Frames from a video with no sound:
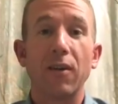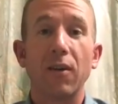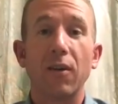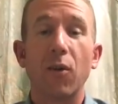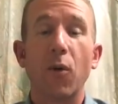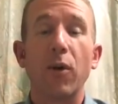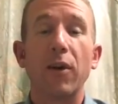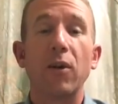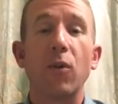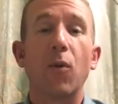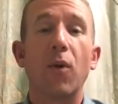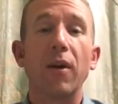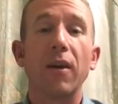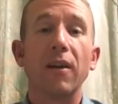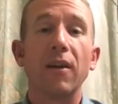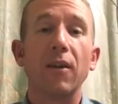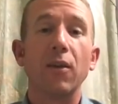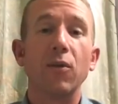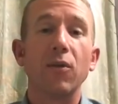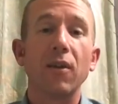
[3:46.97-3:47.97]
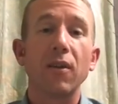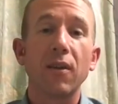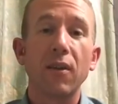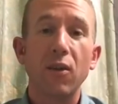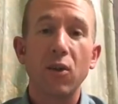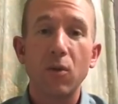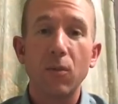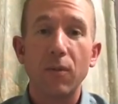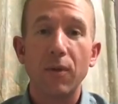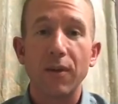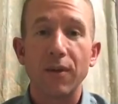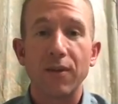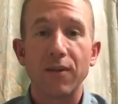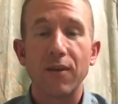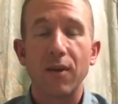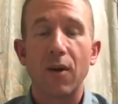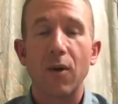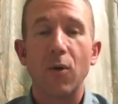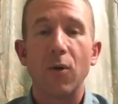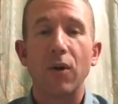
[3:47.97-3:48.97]
going to want to use a humorous
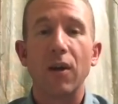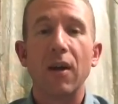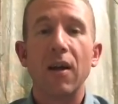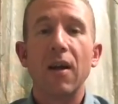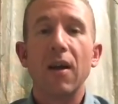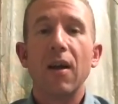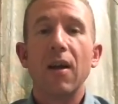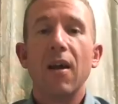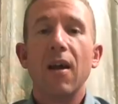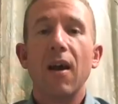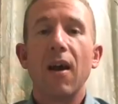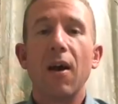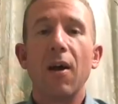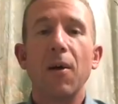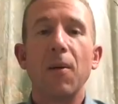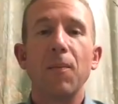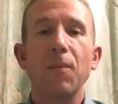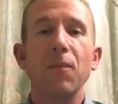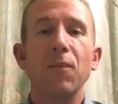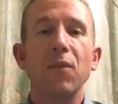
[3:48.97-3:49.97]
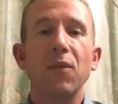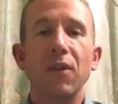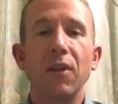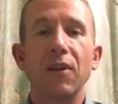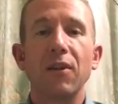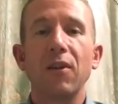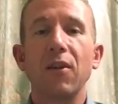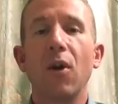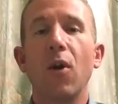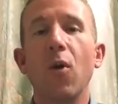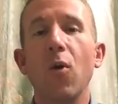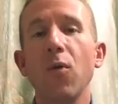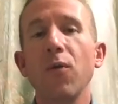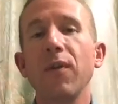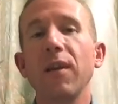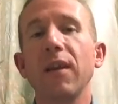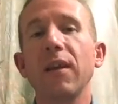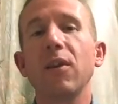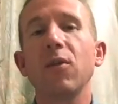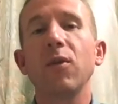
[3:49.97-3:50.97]
tone. The tone
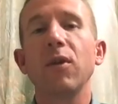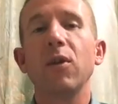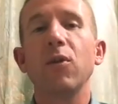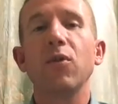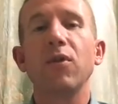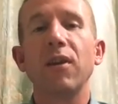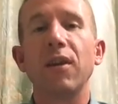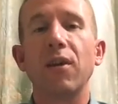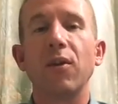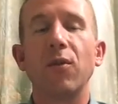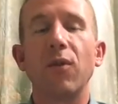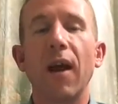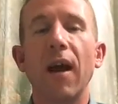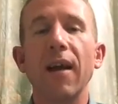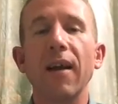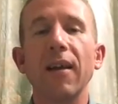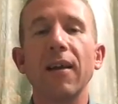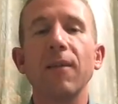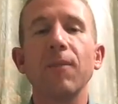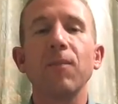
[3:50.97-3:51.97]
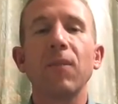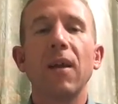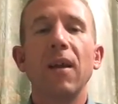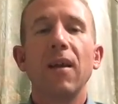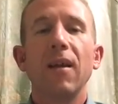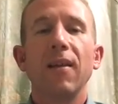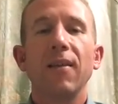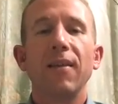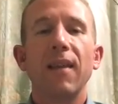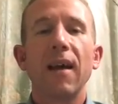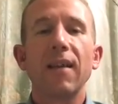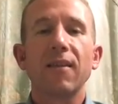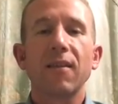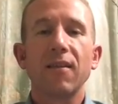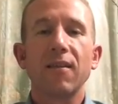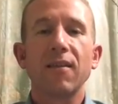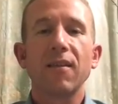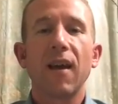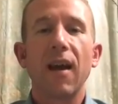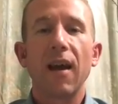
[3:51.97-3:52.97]
that you use in your writing, that's a
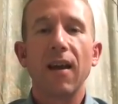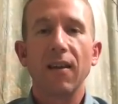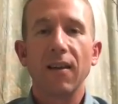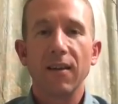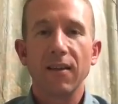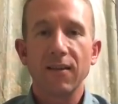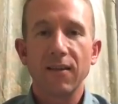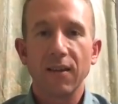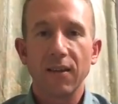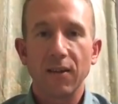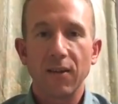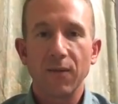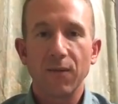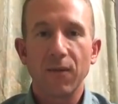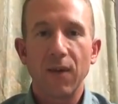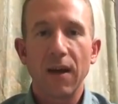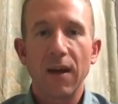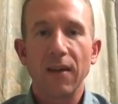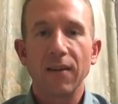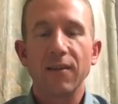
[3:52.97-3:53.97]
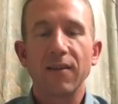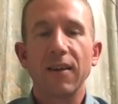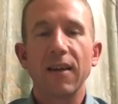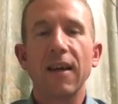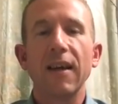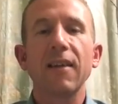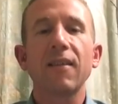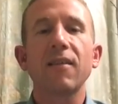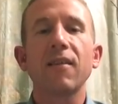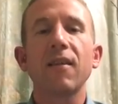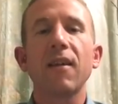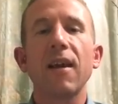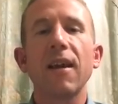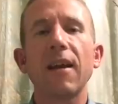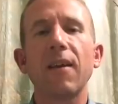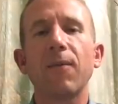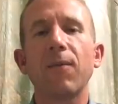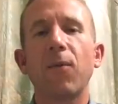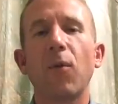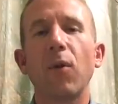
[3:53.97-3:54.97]
stylistic device. It's
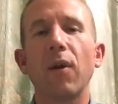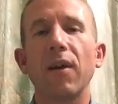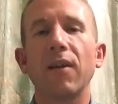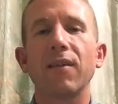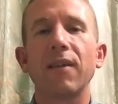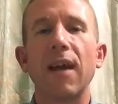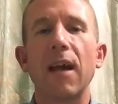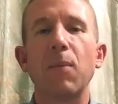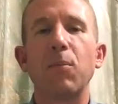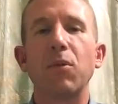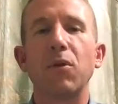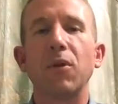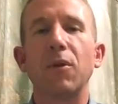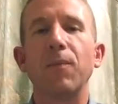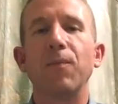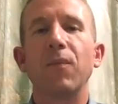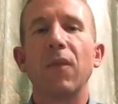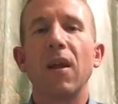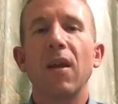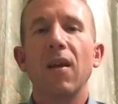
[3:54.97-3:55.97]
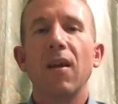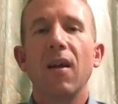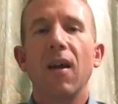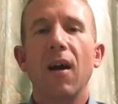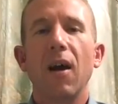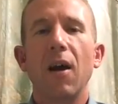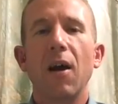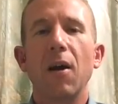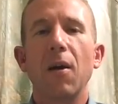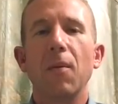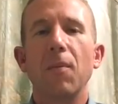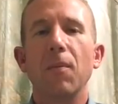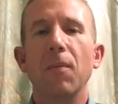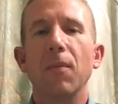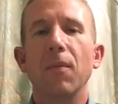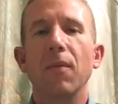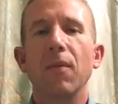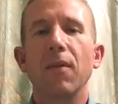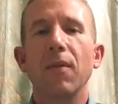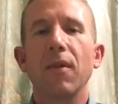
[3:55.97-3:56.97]
like, for example,
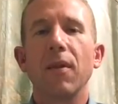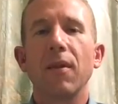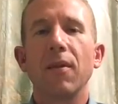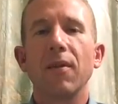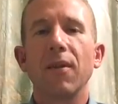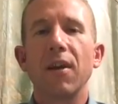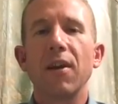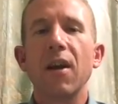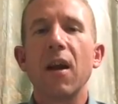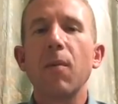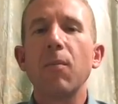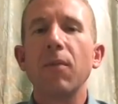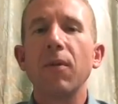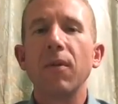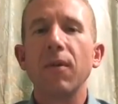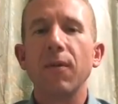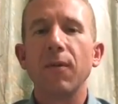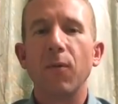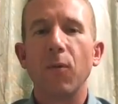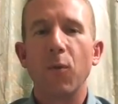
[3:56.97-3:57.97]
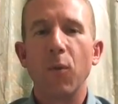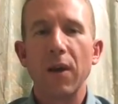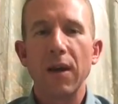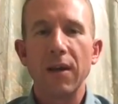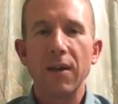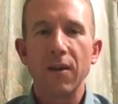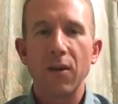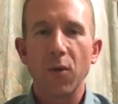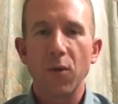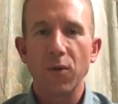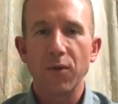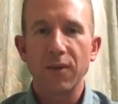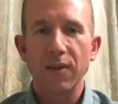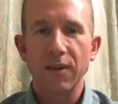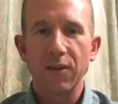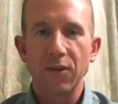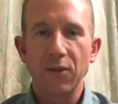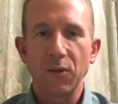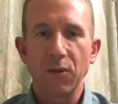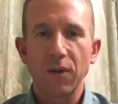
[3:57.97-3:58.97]
the number of windows
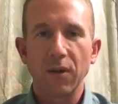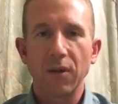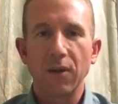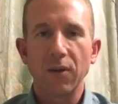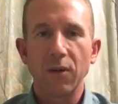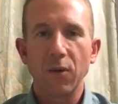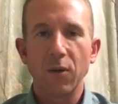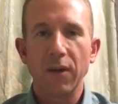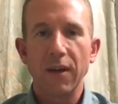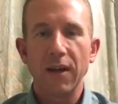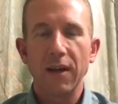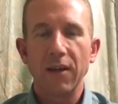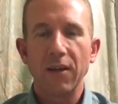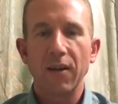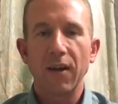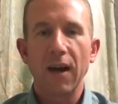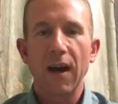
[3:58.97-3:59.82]
that you include in your